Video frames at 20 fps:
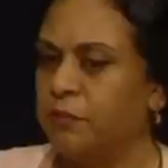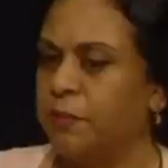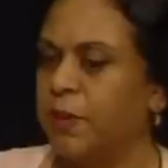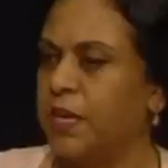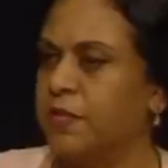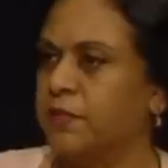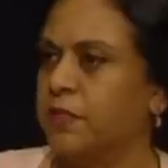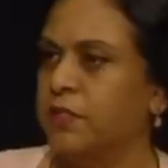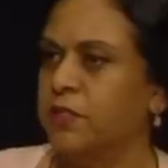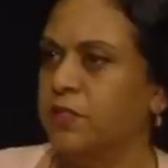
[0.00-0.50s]
of
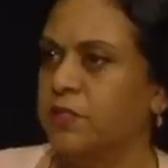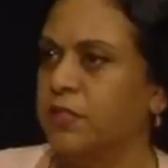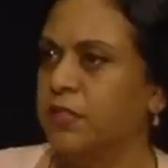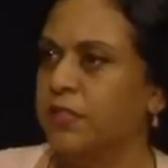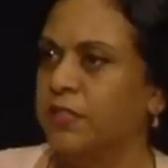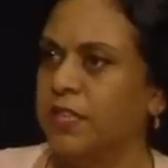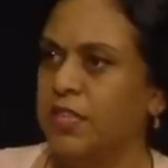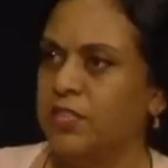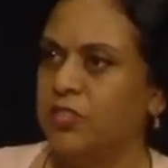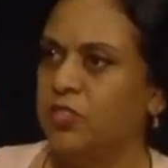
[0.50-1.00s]
plastic
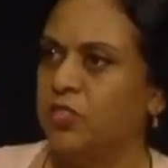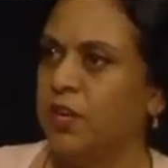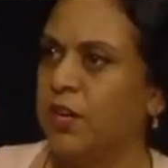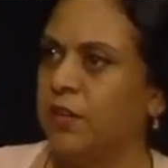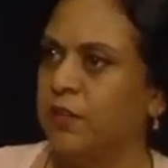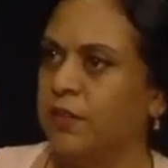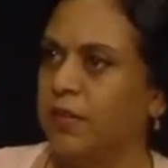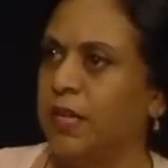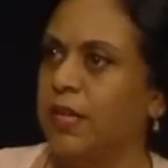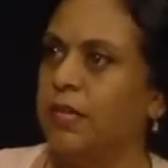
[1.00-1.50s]
doesn't leach
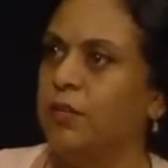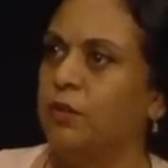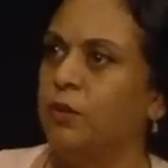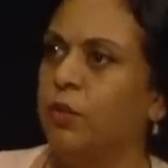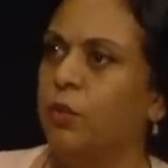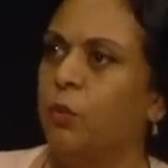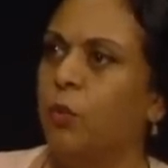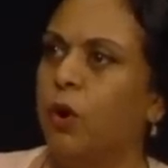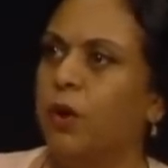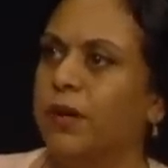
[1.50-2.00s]
anything into
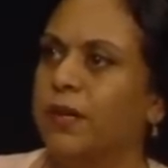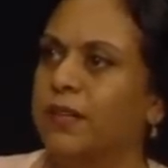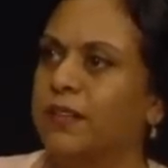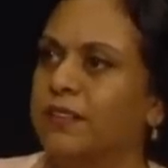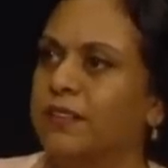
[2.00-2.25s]
the water?